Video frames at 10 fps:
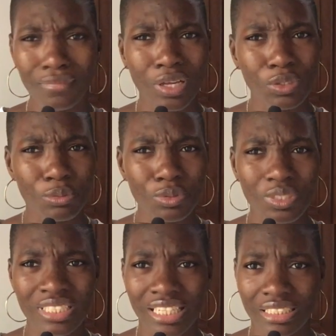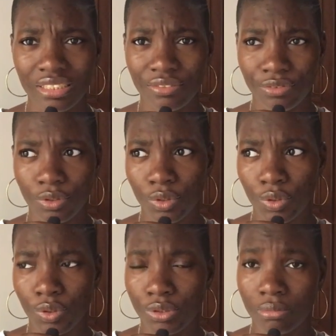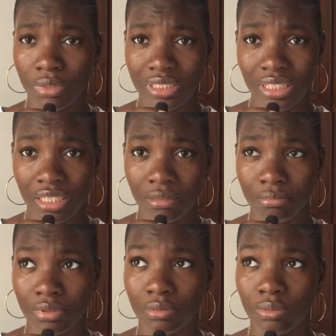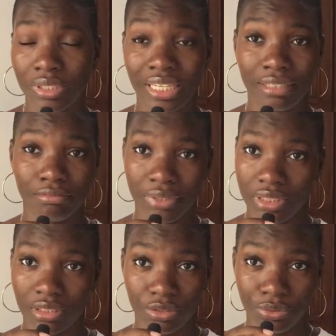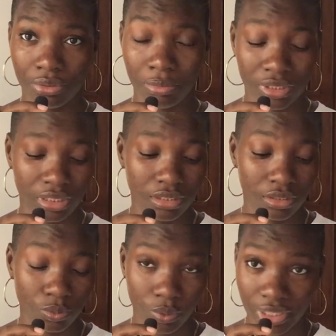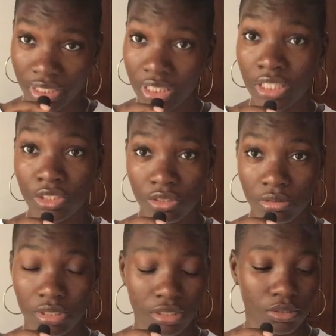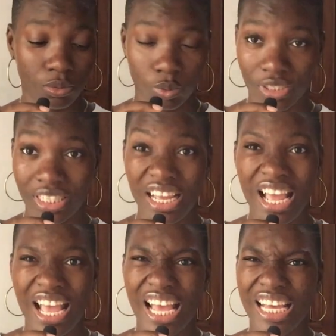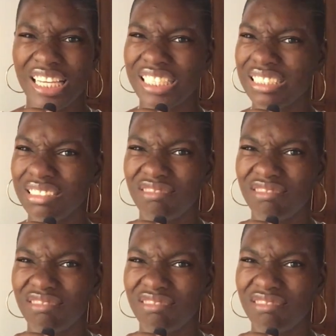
I was supposed to start this vlog on Monday, but what I basically do on Mondays is work, Tuesdays work, and